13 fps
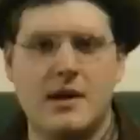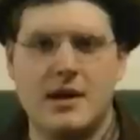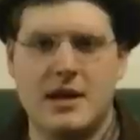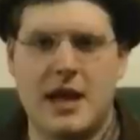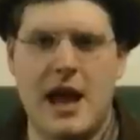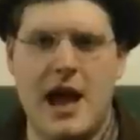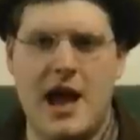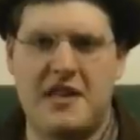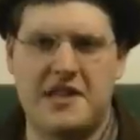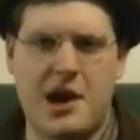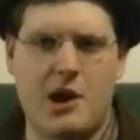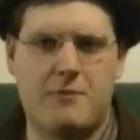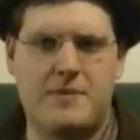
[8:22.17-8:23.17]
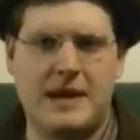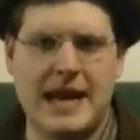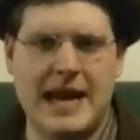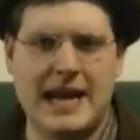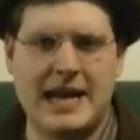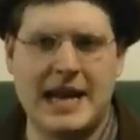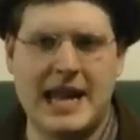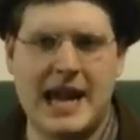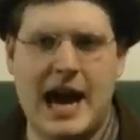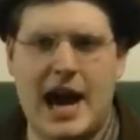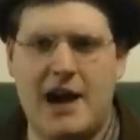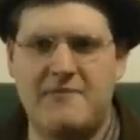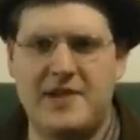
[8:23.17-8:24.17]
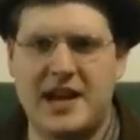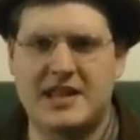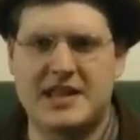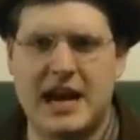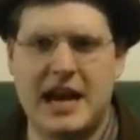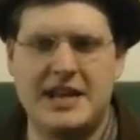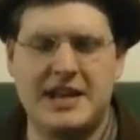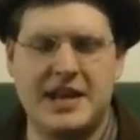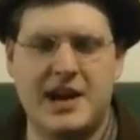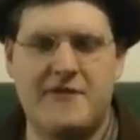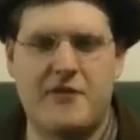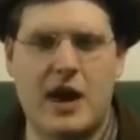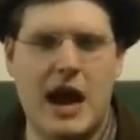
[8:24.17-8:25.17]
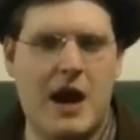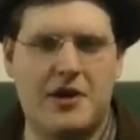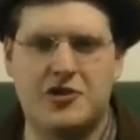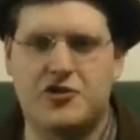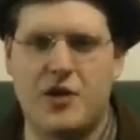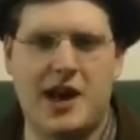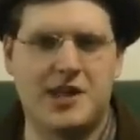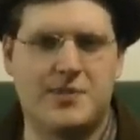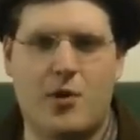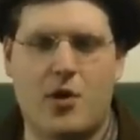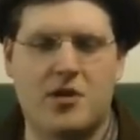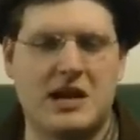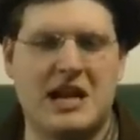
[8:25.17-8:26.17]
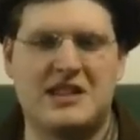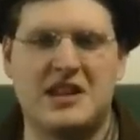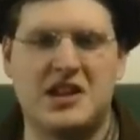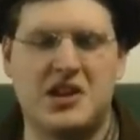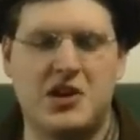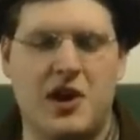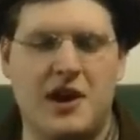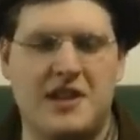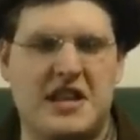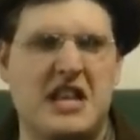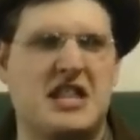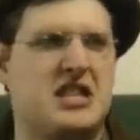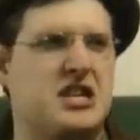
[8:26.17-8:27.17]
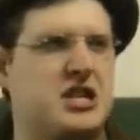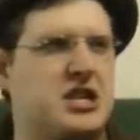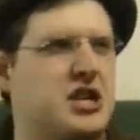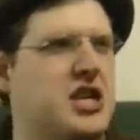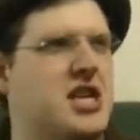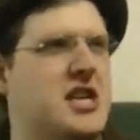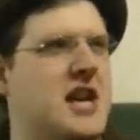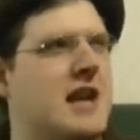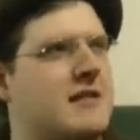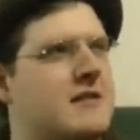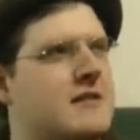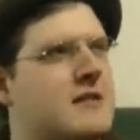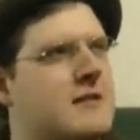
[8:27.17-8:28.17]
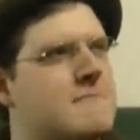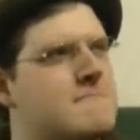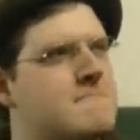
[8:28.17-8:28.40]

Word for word: Yes, our plainly obvious idea for how to transport illicit goods is genius.